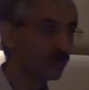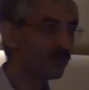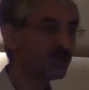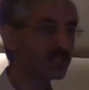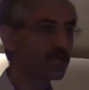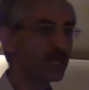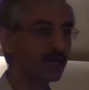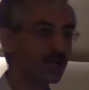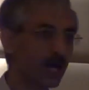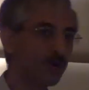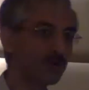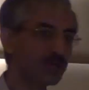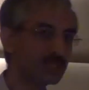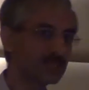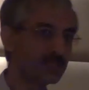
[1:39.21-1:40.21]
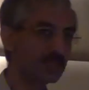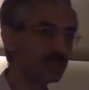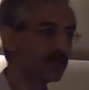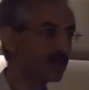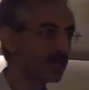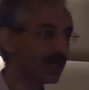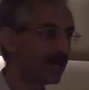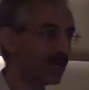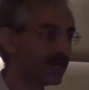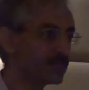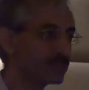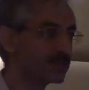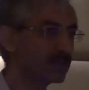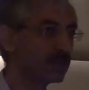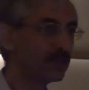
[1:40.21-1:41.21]
which are now considered
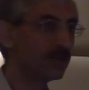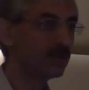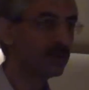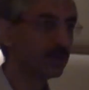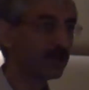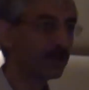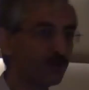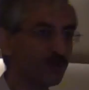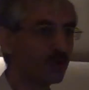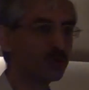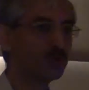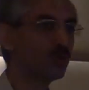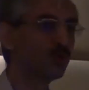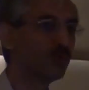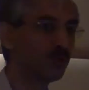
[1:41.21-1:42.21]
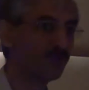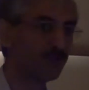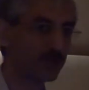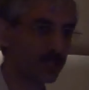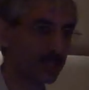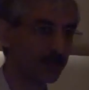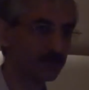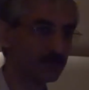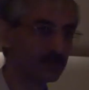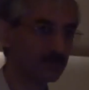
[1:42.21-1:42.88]
as not so good for them.